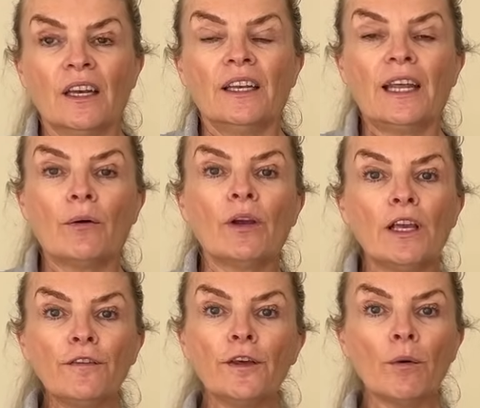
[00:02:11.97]
Now,
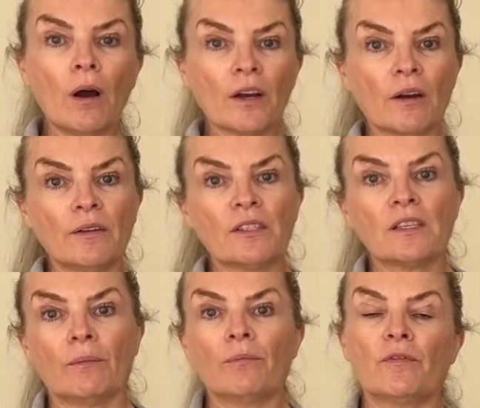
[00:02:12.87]
if you are going
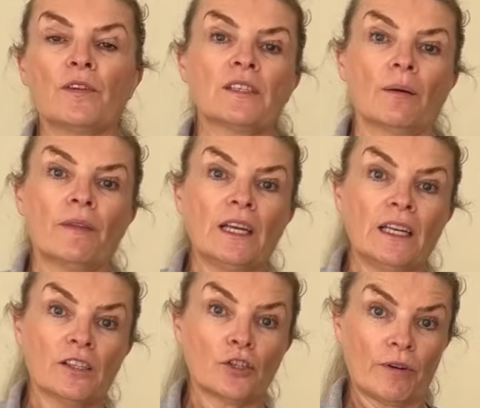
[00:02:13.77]
for something in
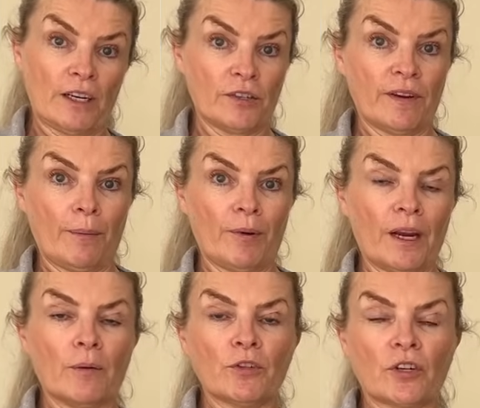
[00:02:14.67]
a stretch
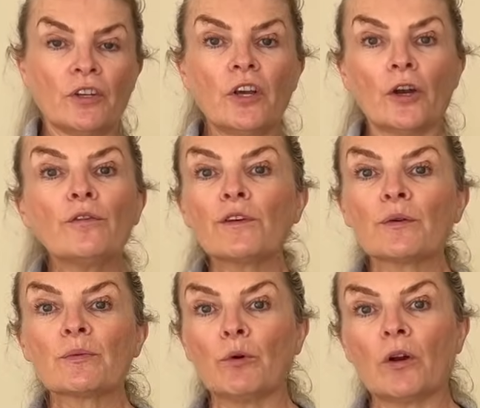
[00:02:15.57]
fabric, which I know
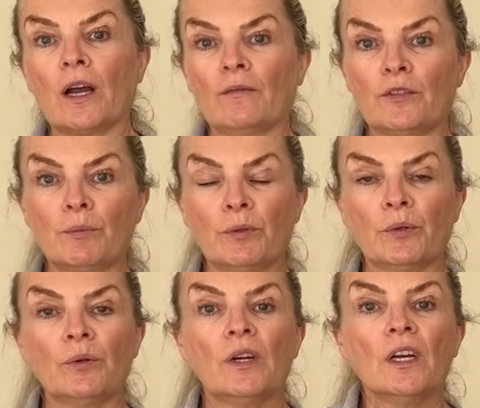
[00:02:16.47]
feels more
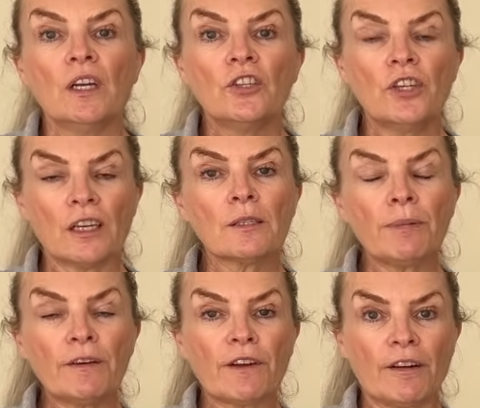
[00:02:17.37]
comfortable, just
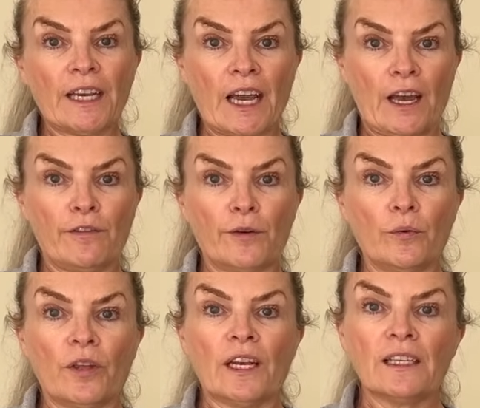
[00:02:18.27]
be very careful
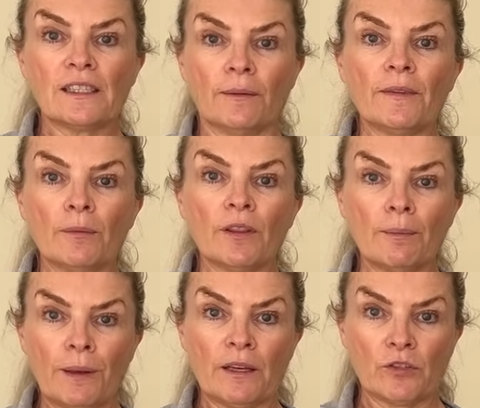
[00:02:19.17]
that it's something with a
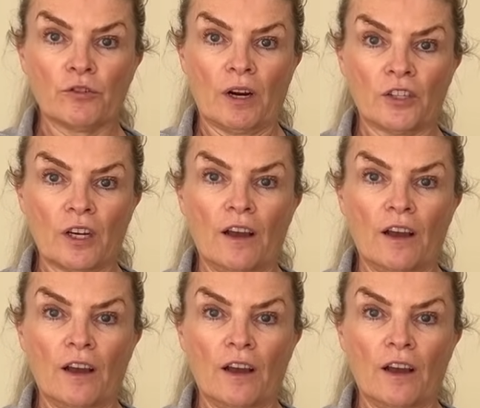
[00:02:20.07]
bit of structure.